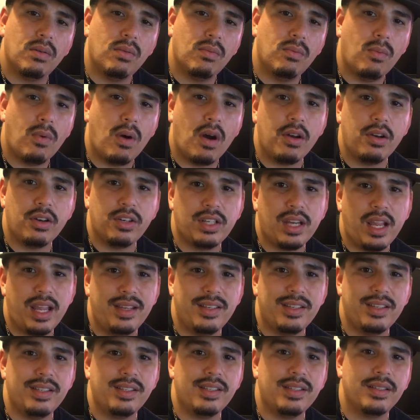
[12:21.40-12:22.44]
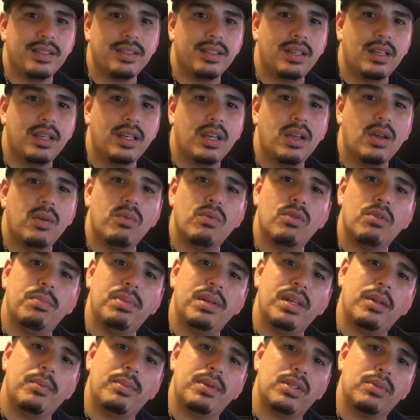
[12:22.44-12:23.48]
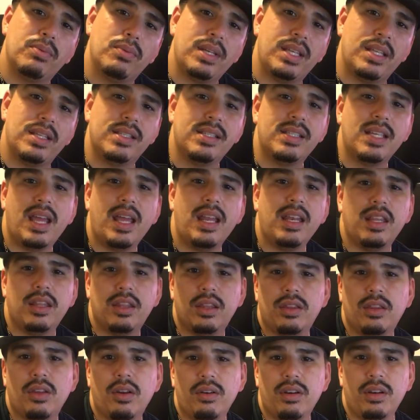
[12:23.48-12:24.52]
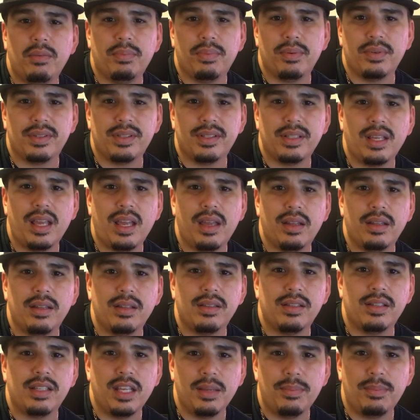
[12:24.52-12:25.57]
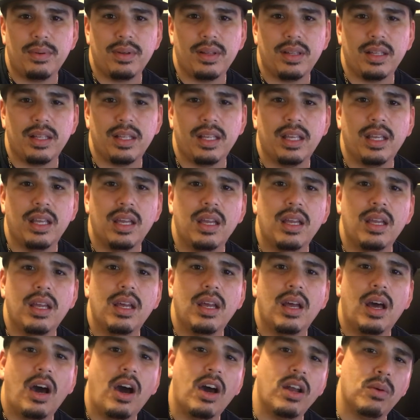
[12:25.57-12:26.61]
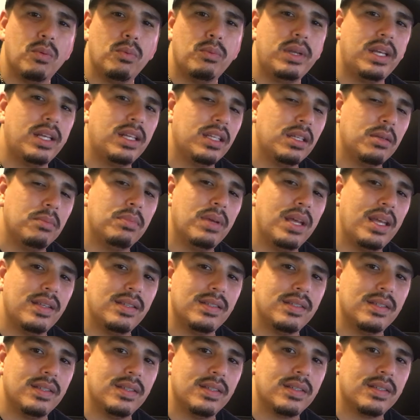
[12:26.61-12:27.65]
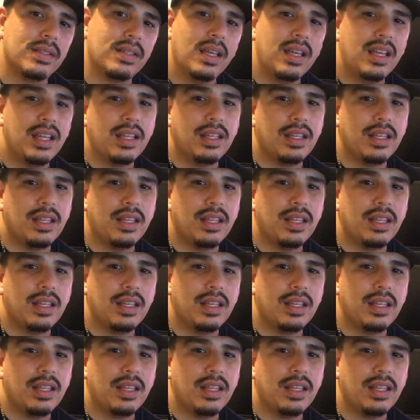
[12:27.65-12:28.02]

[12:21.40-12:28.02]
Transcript: Water changes will be between 10 and 30% typically on a weekly basis.